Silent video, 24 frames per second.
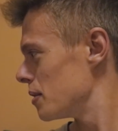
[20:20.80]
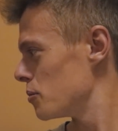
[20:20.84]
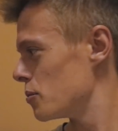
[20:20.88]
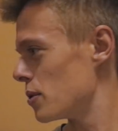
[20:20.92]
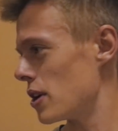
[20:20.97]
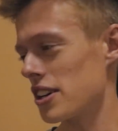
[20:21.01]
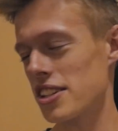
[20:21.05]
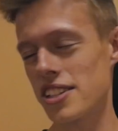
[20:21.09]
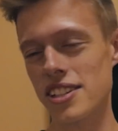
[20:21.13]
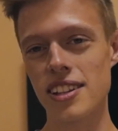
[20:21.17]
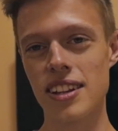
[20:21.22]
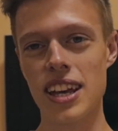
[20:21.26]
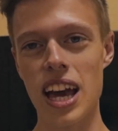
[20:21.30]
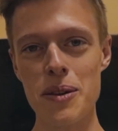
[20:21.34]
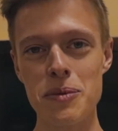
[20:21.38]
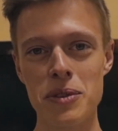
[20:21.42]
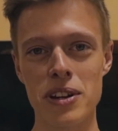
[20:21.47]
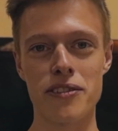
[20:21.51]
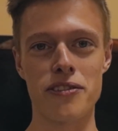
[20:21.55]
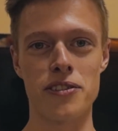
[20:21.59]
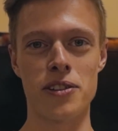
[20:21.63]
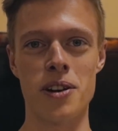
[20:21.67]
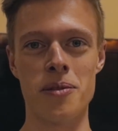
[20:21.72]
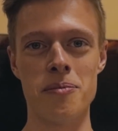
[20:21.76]
Where is it coming
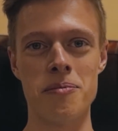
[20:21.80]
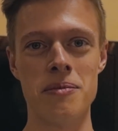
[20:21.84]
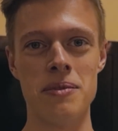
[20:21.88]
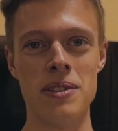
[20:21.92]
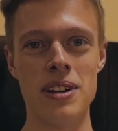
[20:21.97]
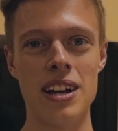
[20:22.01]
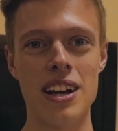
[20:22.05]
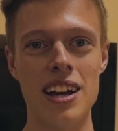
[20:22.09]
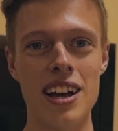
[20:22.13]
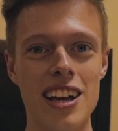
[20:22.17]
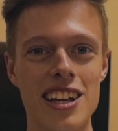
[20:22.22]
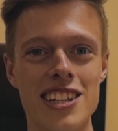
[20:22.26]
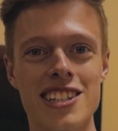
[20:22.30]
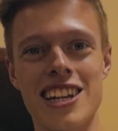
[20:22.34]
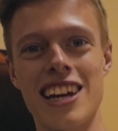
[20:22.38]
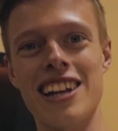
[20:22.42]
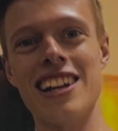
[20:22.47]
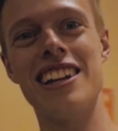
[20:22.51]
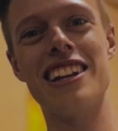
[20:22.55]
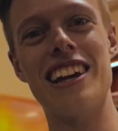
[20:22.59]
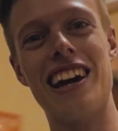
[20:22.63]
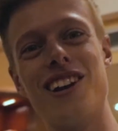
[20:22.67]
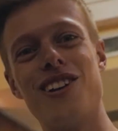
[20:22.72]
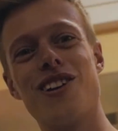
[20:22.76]
from?
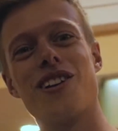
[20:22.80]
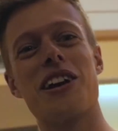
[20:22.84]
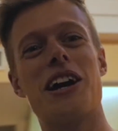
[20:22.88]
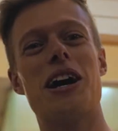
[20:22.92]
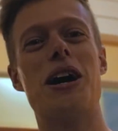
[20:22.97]
Suddenly I look